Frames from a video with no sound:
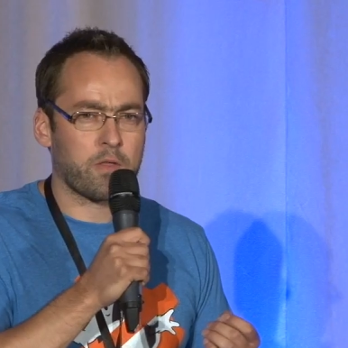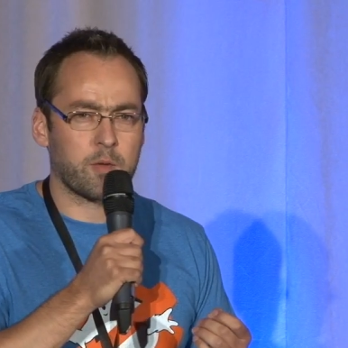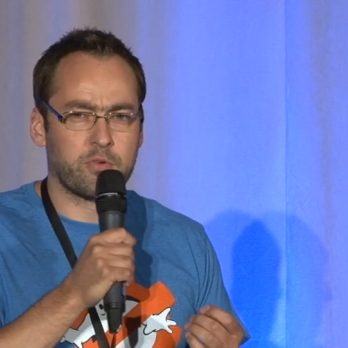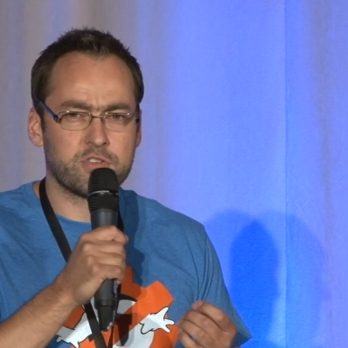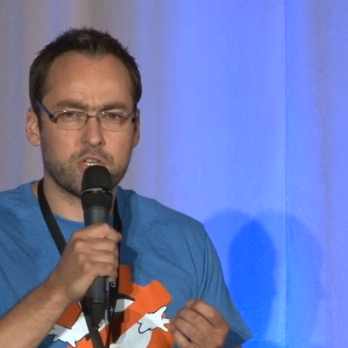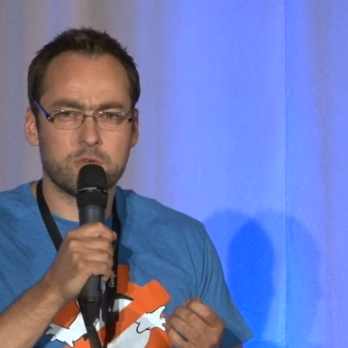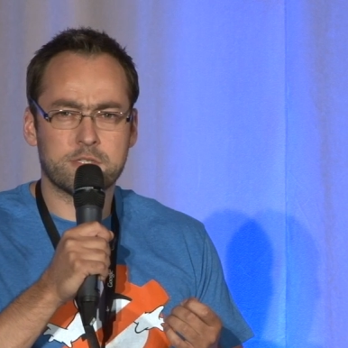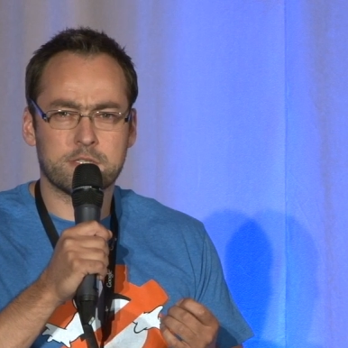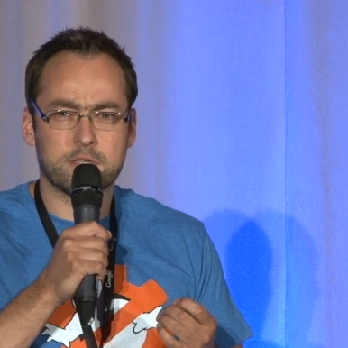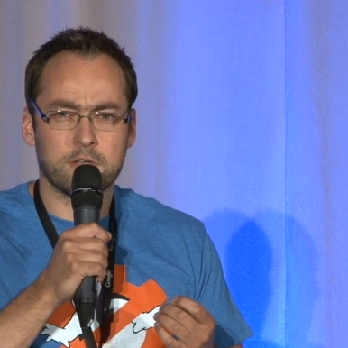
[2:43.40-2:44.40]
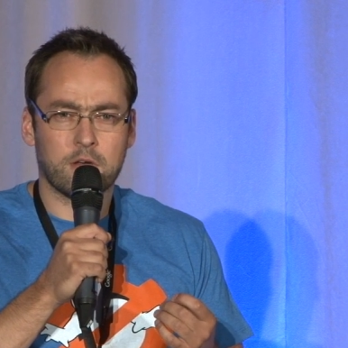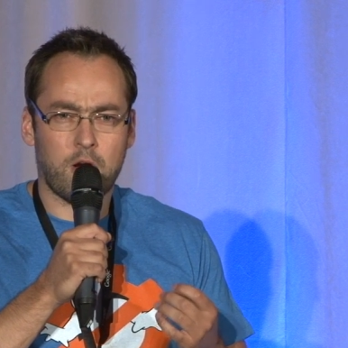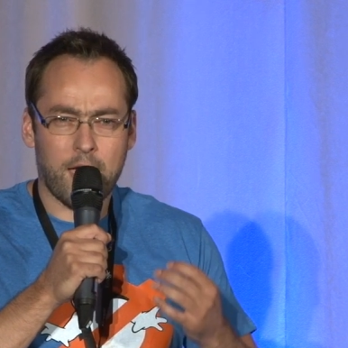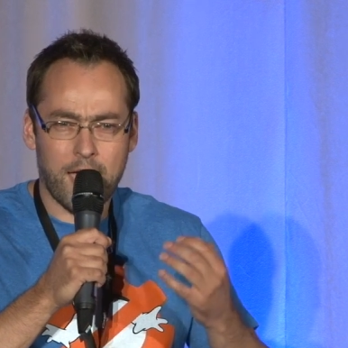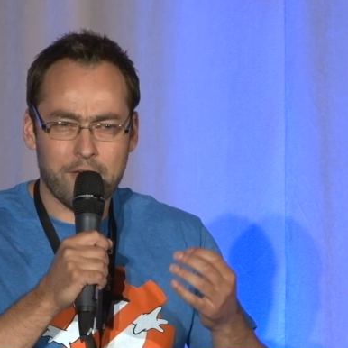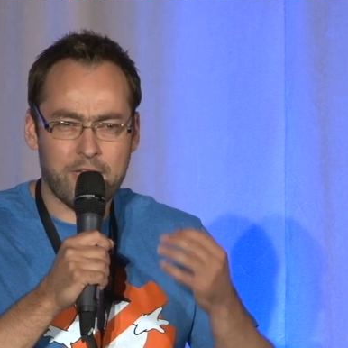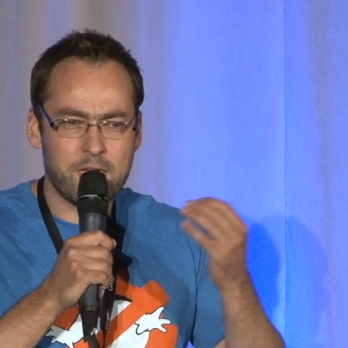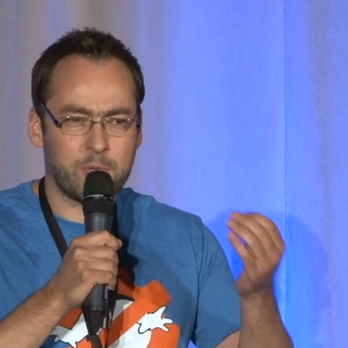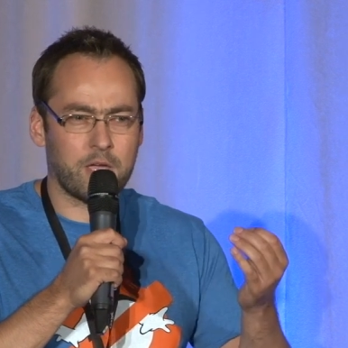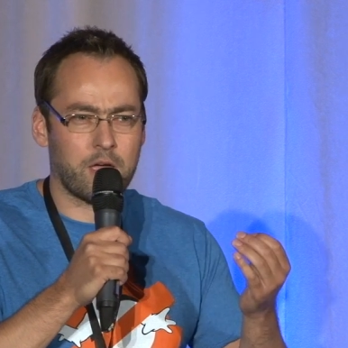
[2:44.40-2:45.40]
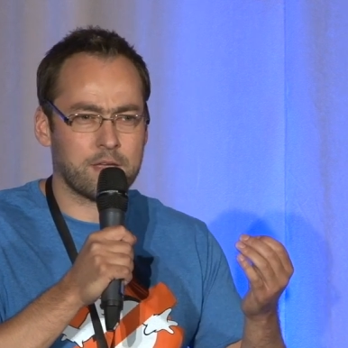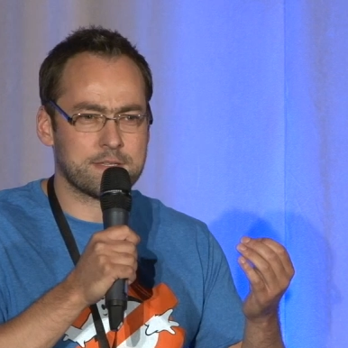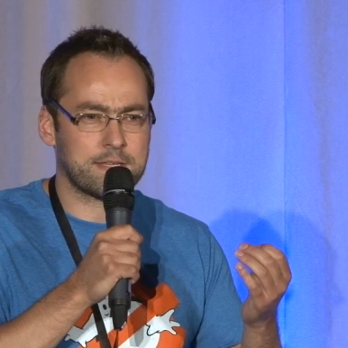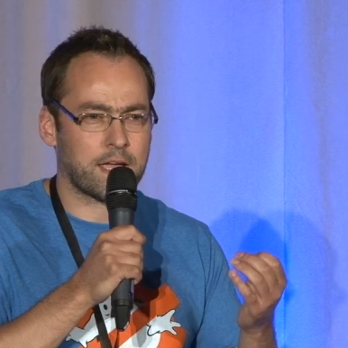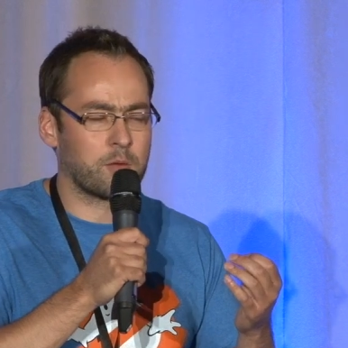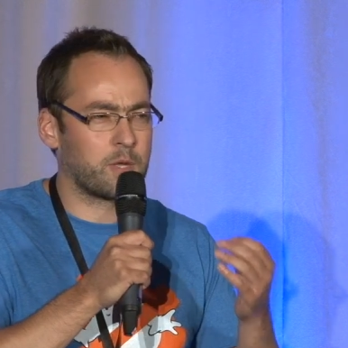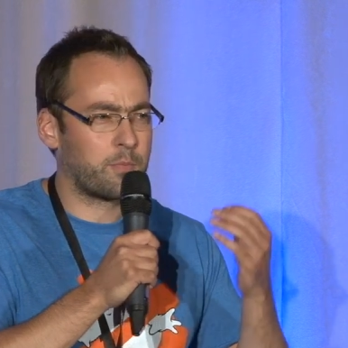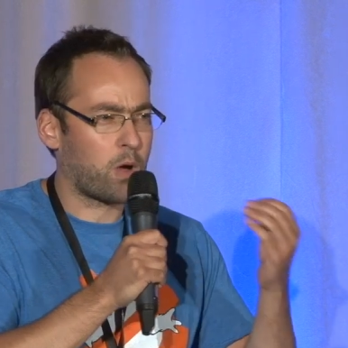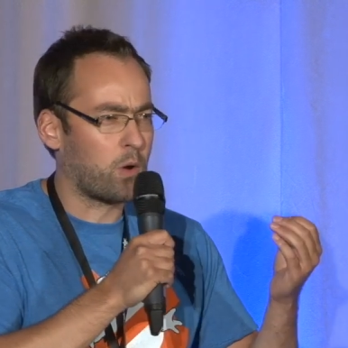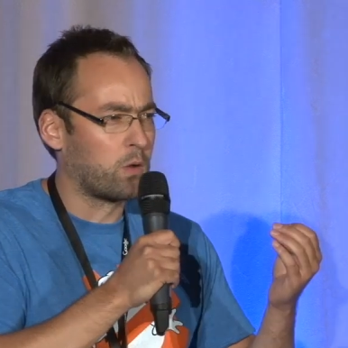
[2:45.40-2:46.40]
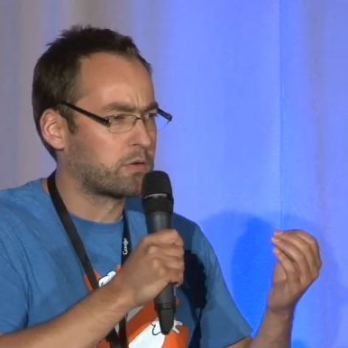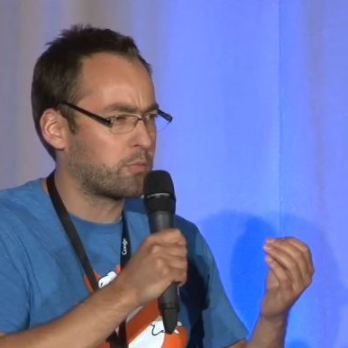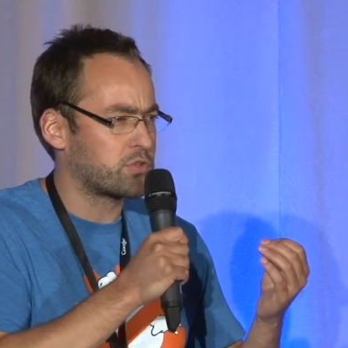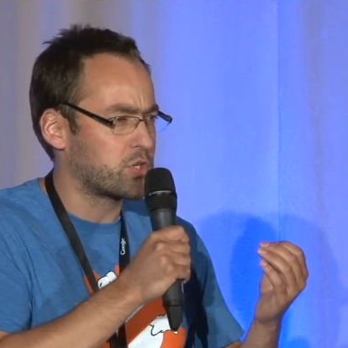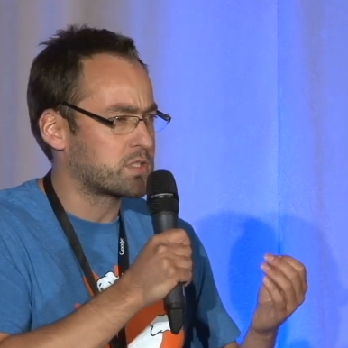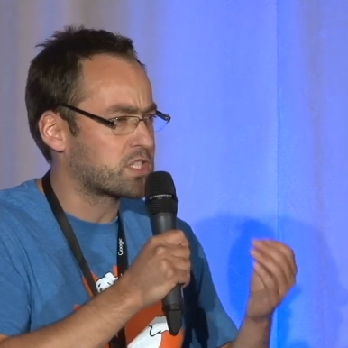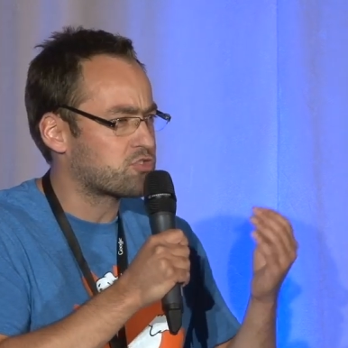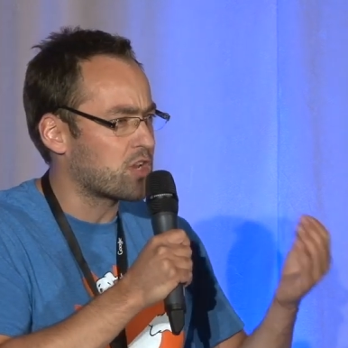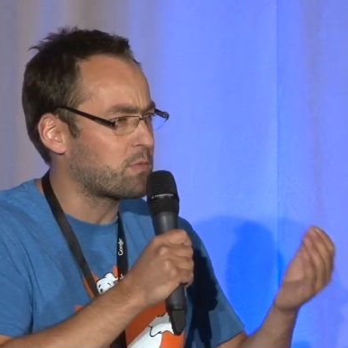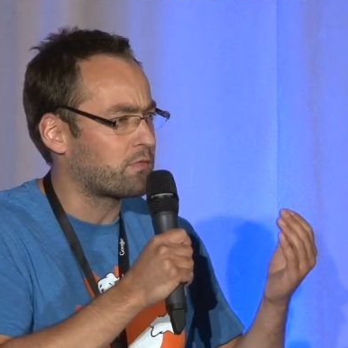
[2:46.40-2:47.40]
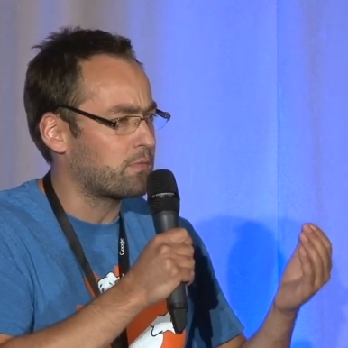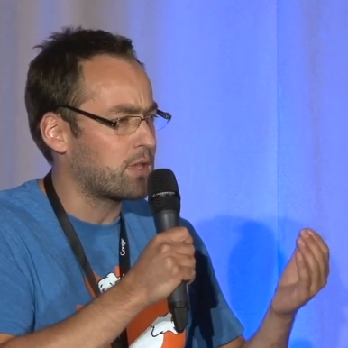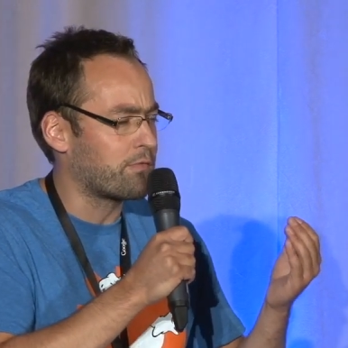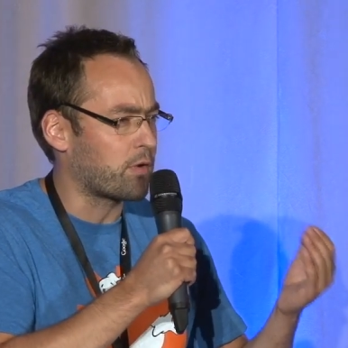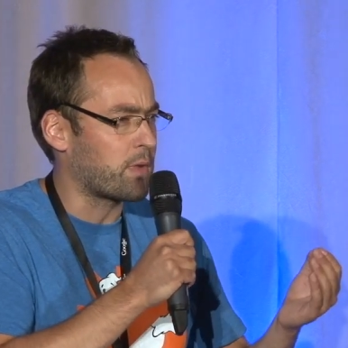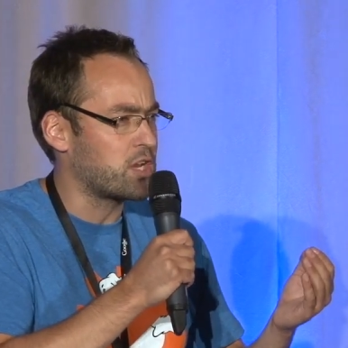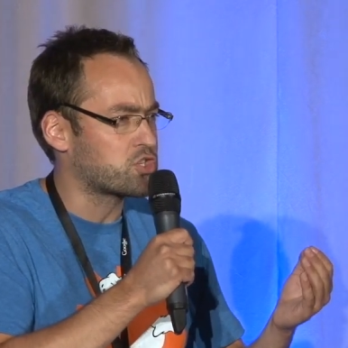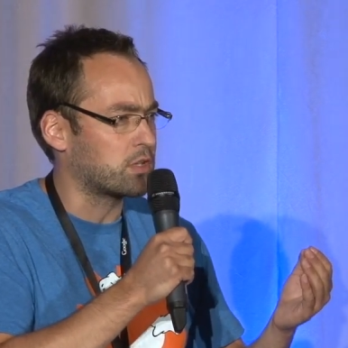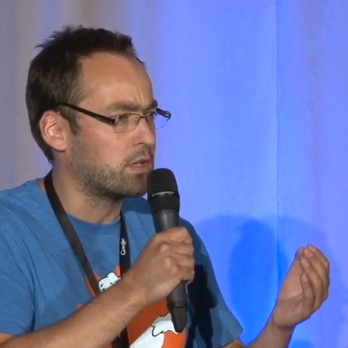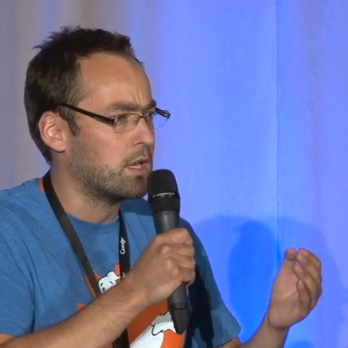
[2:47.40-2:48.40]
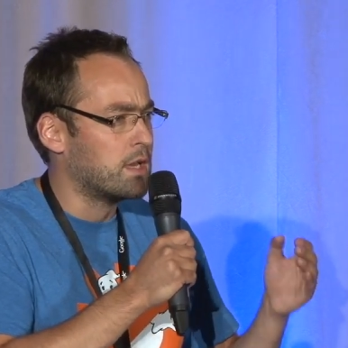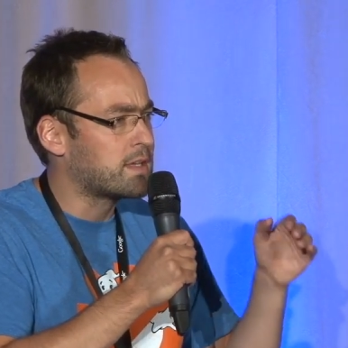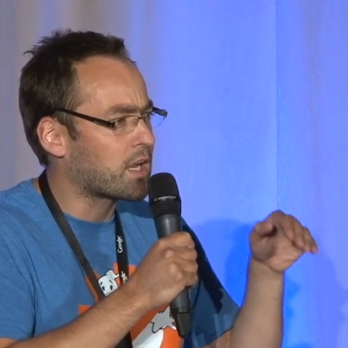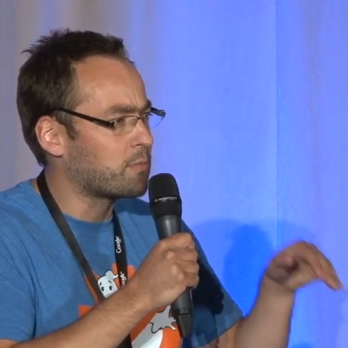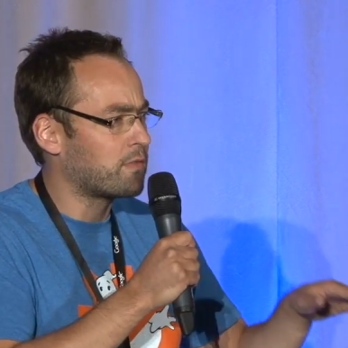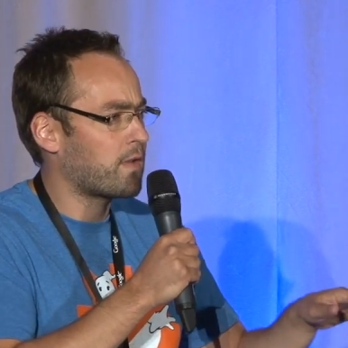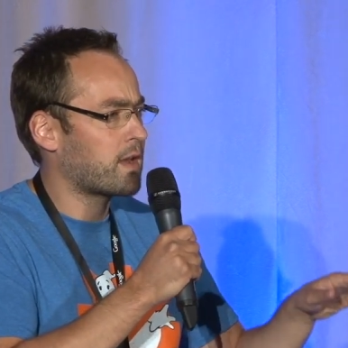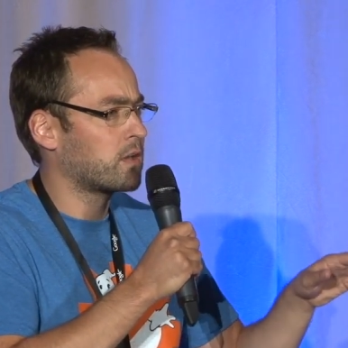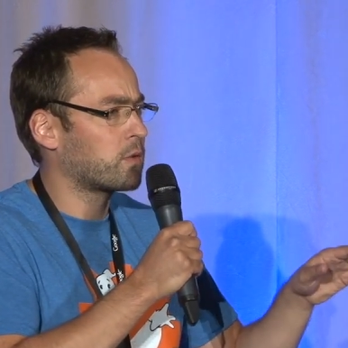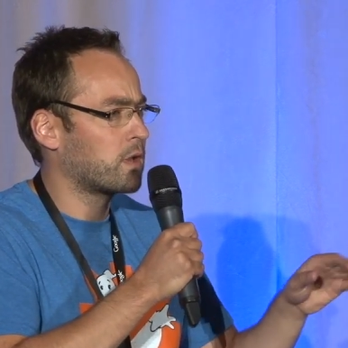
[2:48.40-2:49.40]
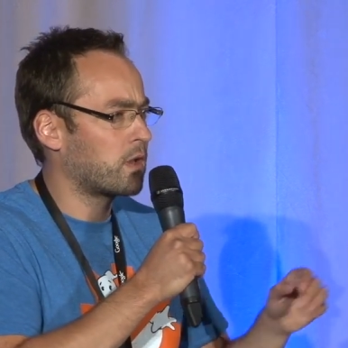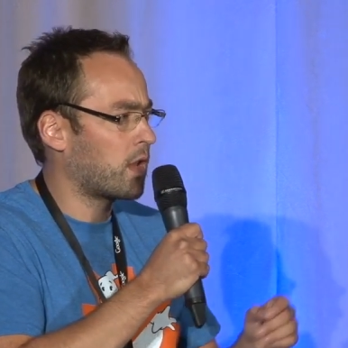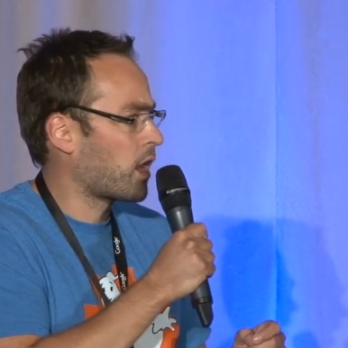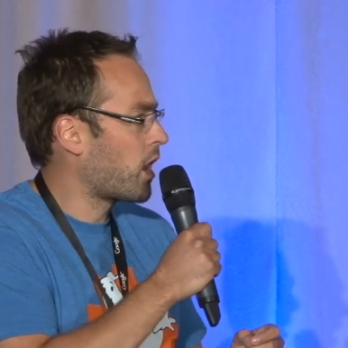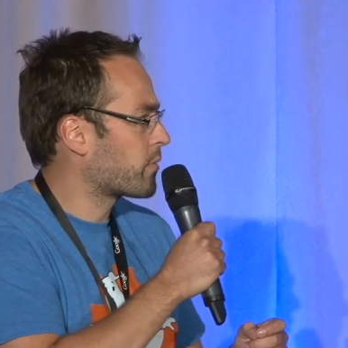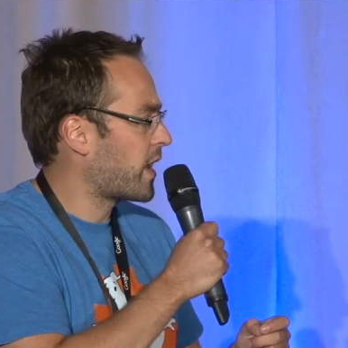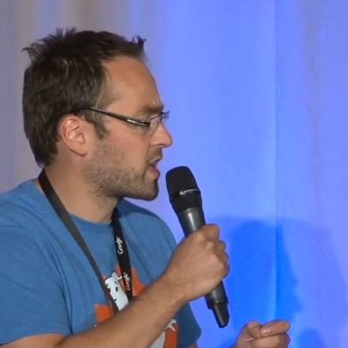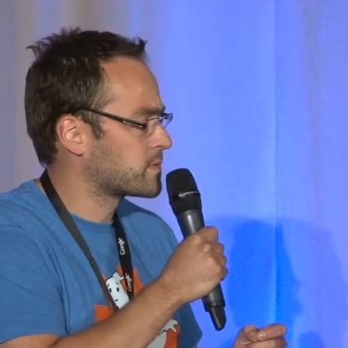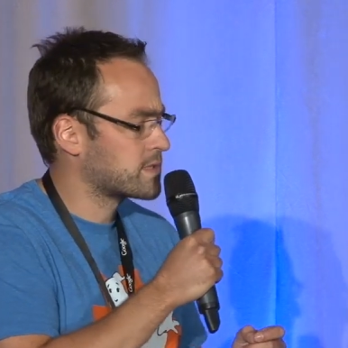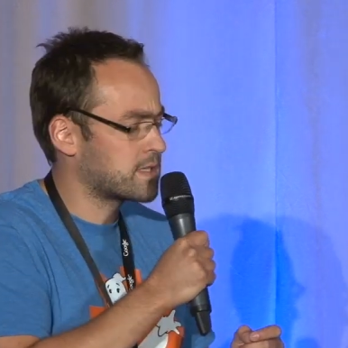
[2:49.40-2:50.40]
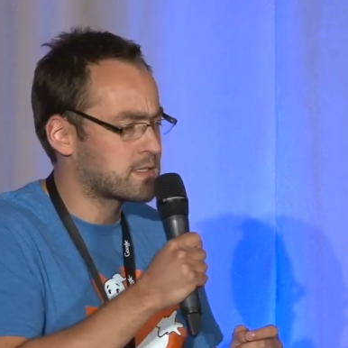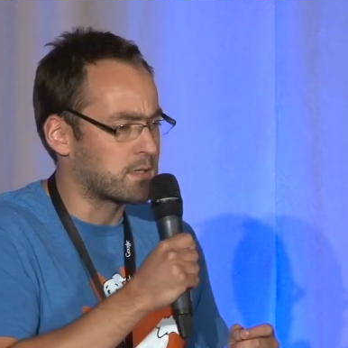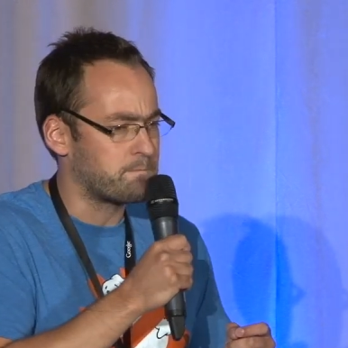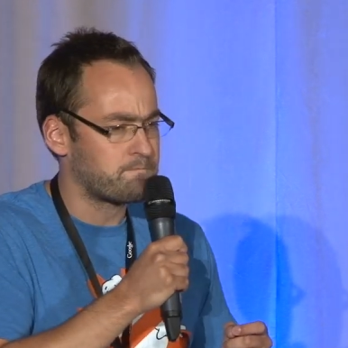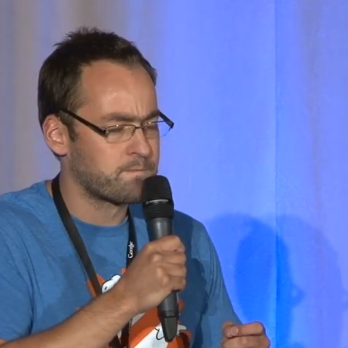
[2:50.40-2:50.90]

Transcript: they produce or have APIs that can be polled to produce a stream of information that can be fed into a, a log management system.